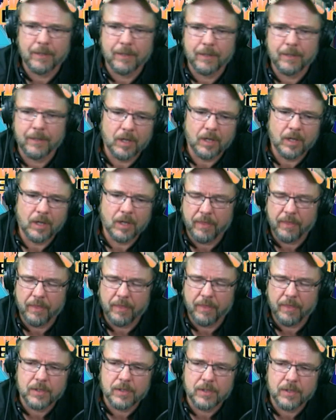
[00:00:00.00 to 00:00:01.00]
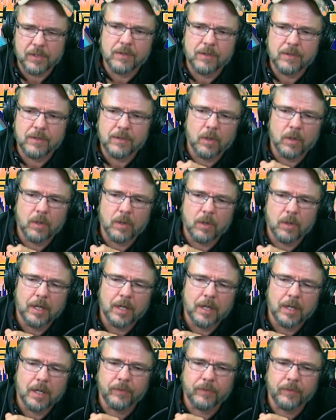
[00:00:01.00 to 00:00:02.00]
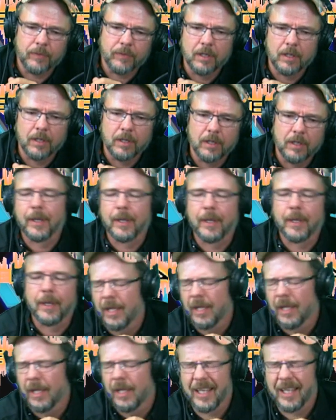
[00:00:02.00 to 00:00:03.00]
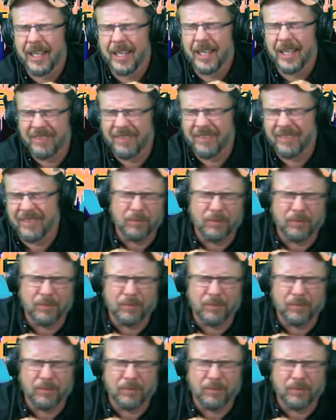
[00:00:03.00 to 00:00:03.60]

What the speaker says: other things. And so anyway, that's really